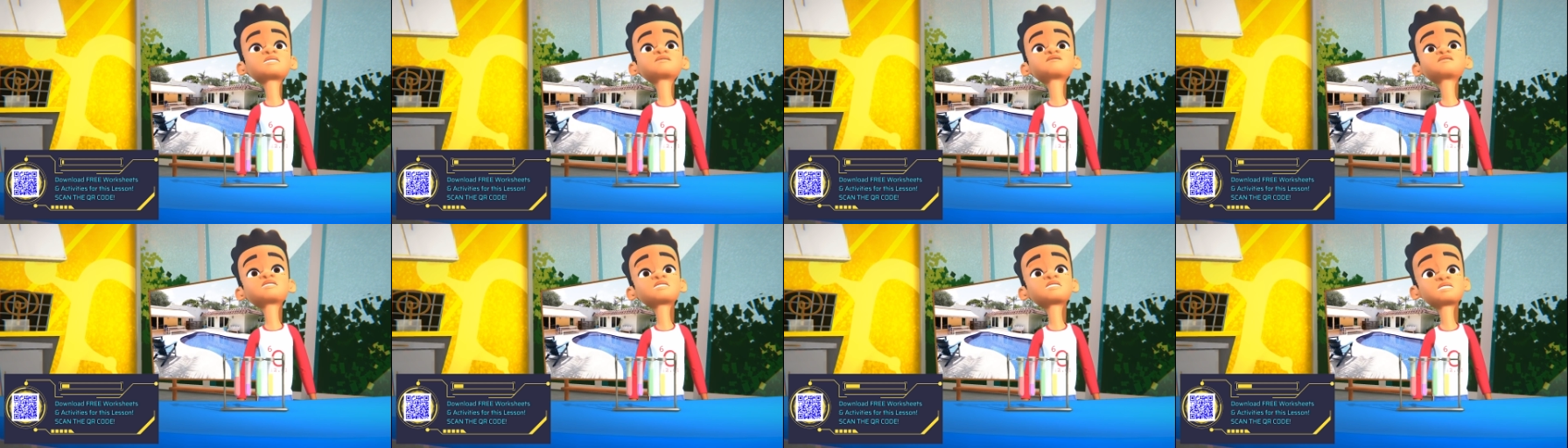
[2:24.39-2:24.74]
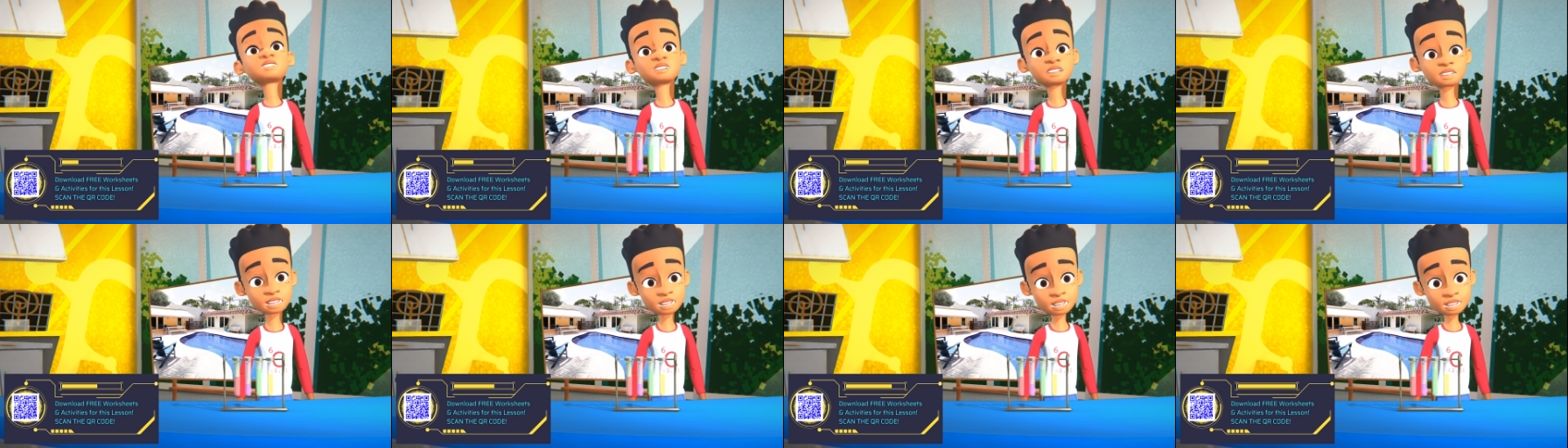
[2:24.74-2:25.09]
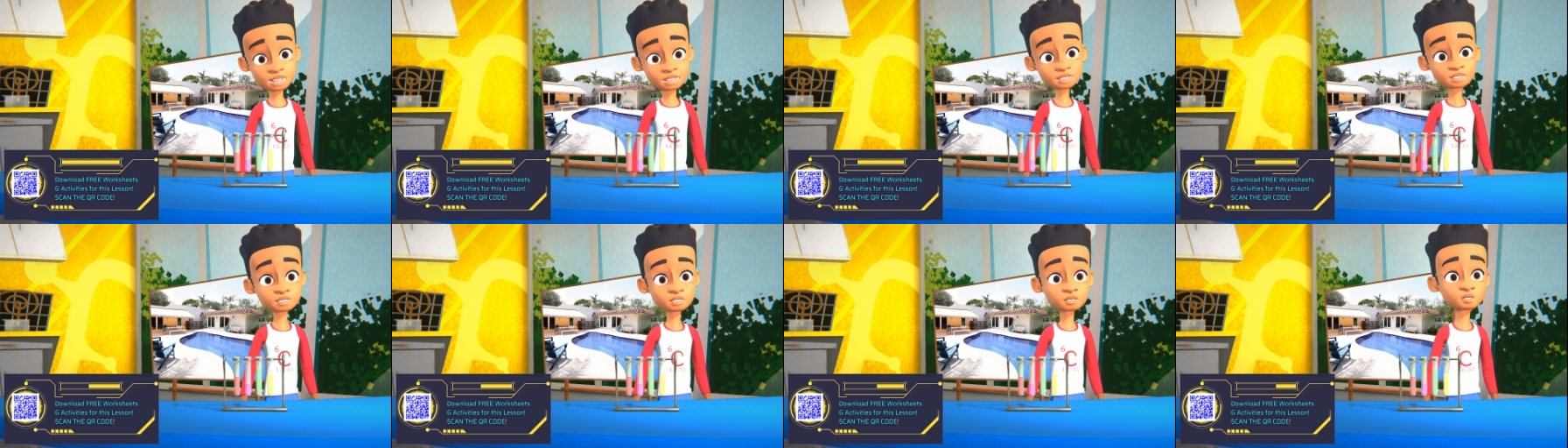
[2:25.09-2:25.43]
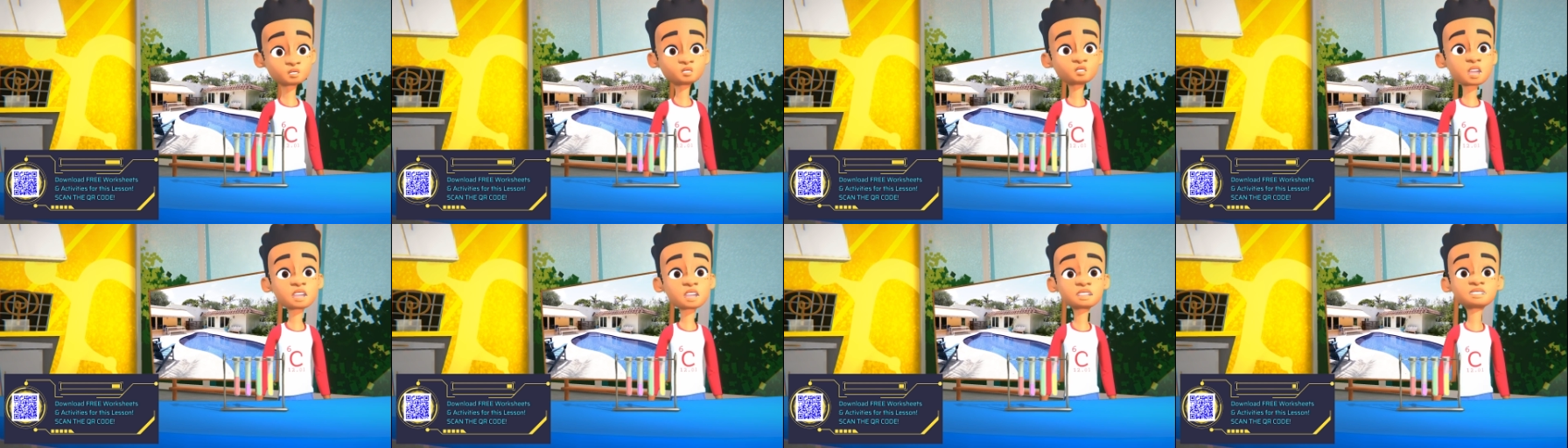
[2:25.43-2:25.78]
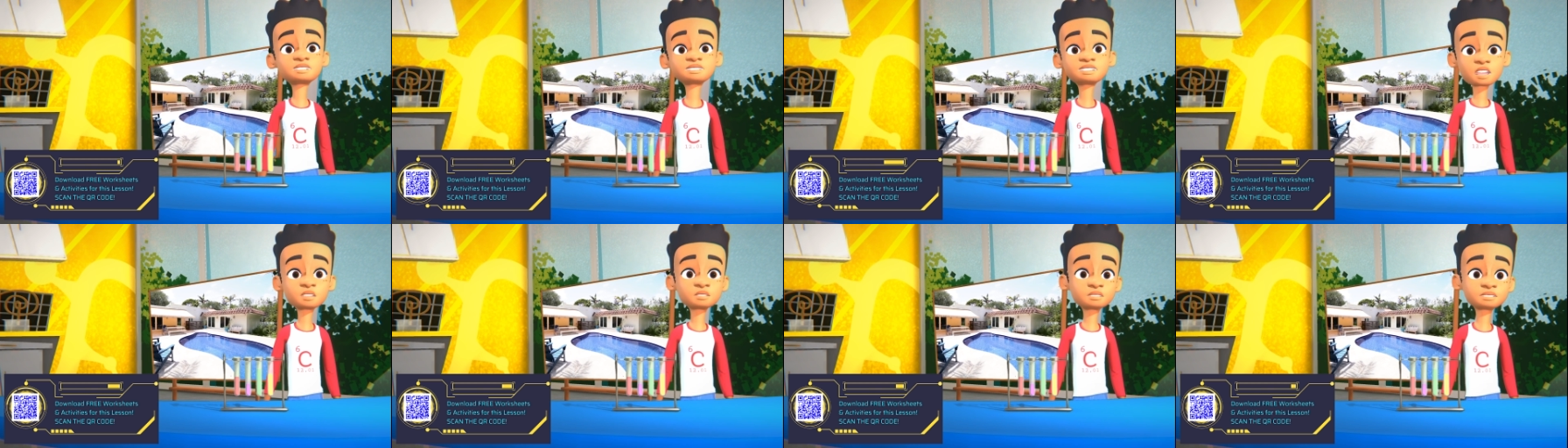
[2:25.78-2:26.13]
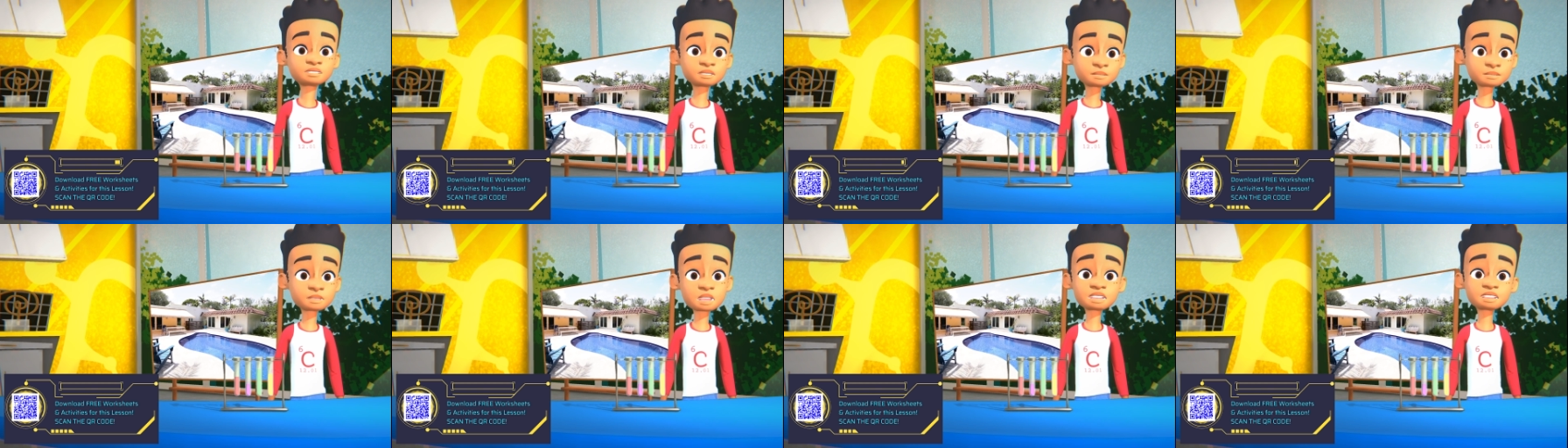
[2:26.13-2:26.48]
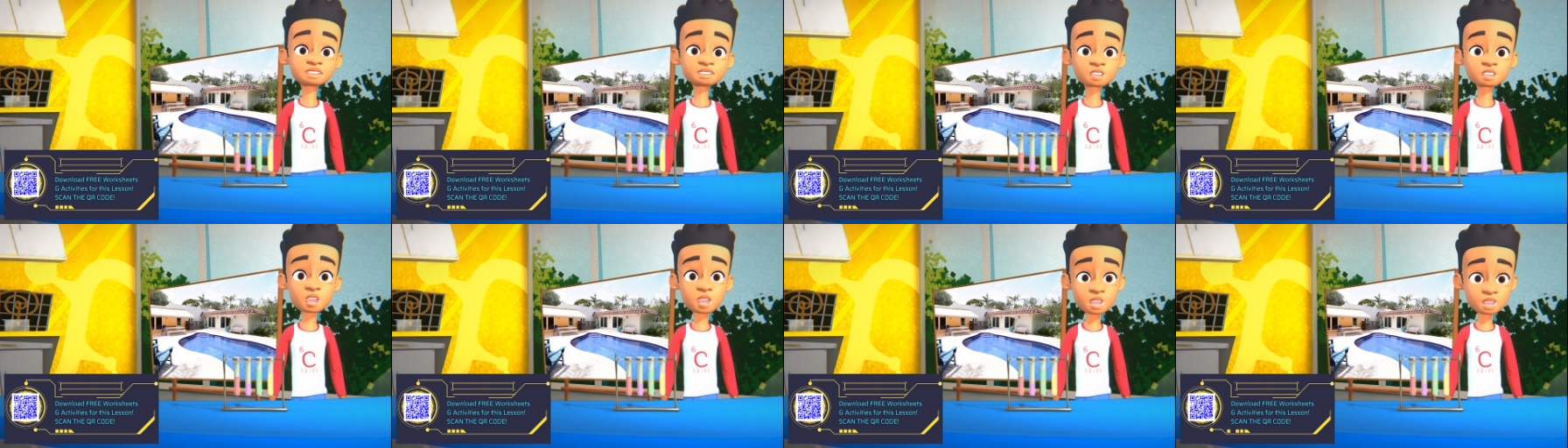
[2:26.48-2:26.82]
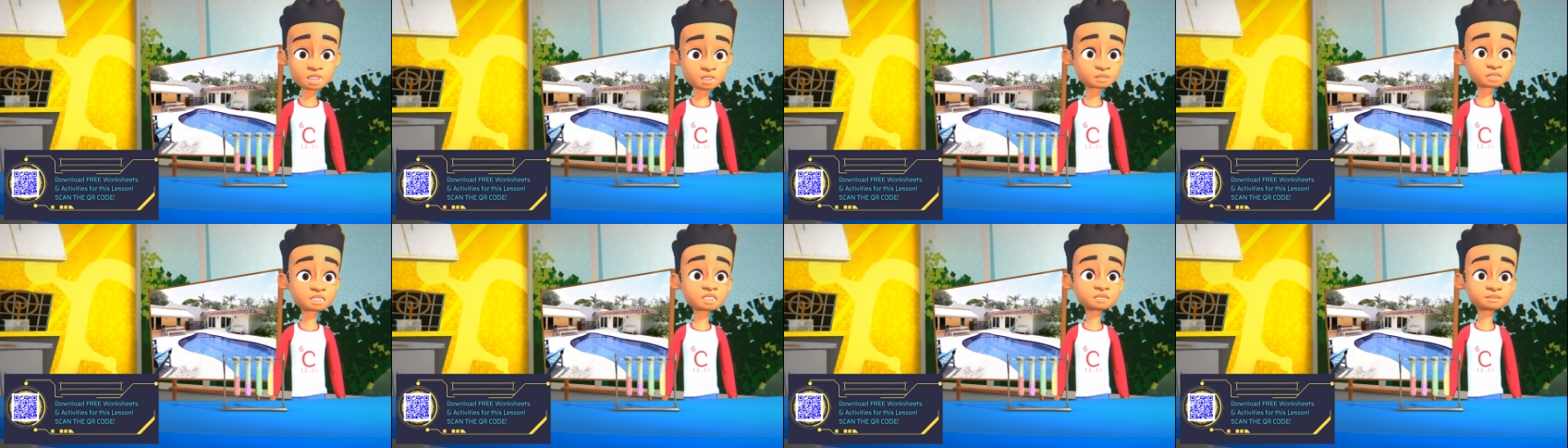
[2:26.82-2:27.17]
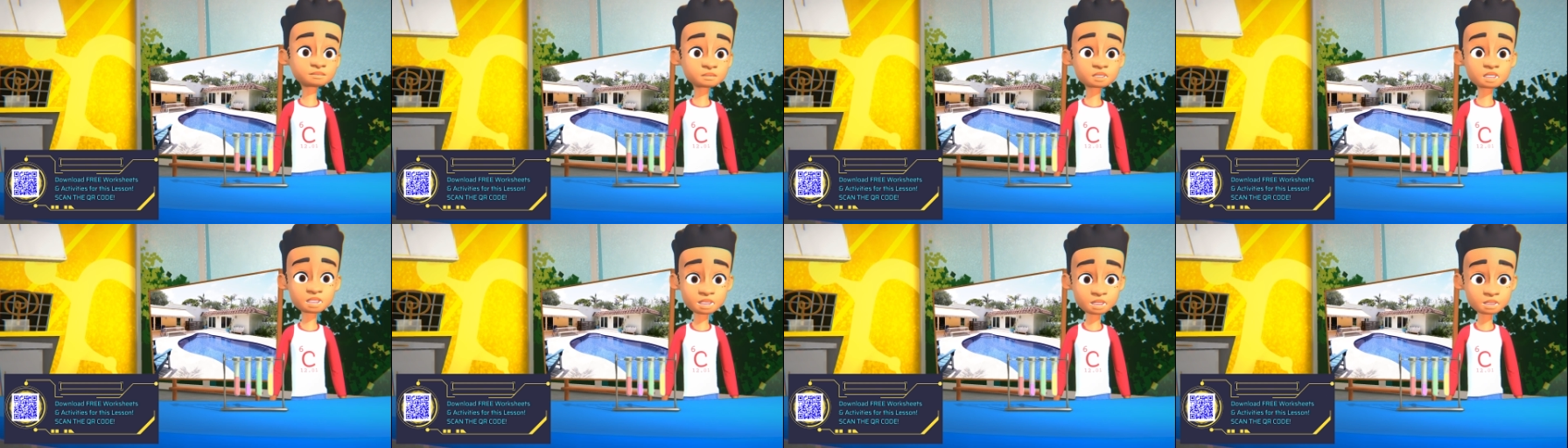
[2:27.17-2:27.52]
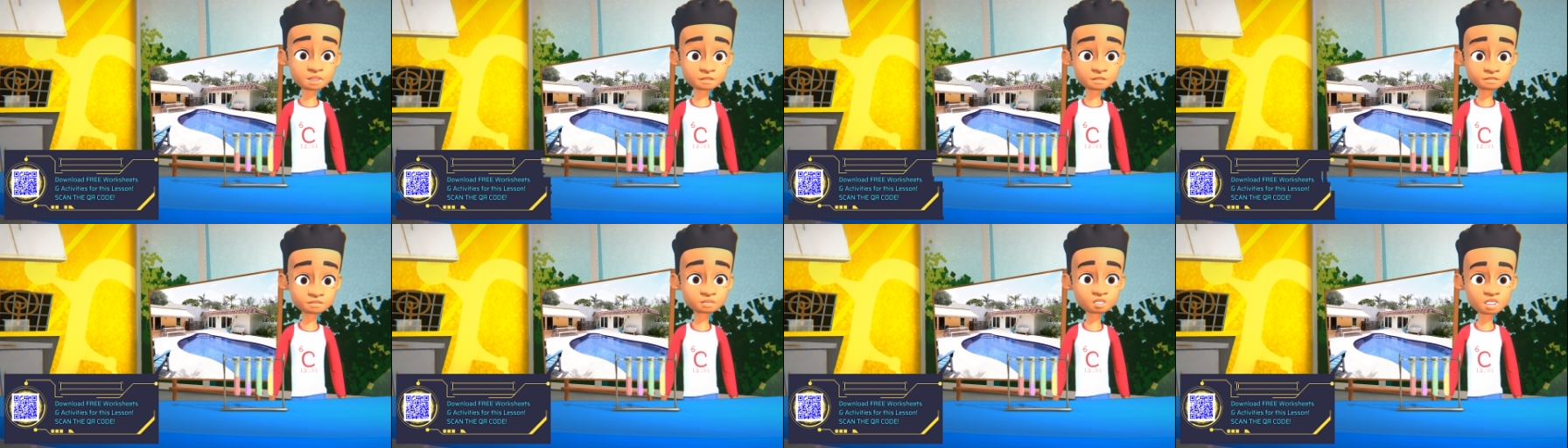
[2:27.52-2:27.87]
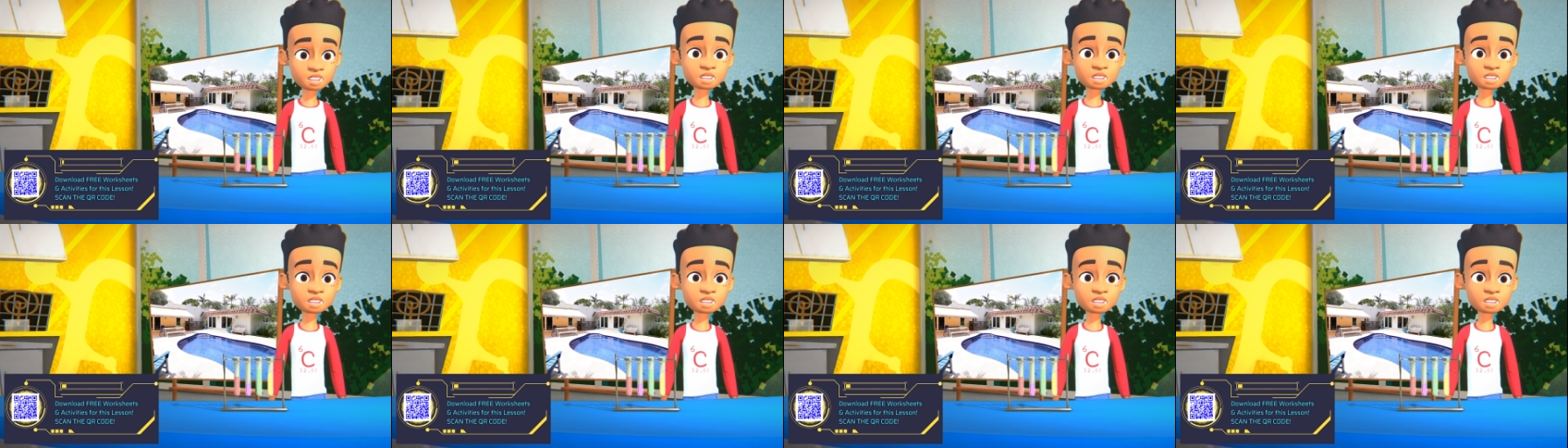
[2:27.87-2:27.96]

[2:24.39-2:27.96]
everything he needed right there in the backyard to explain.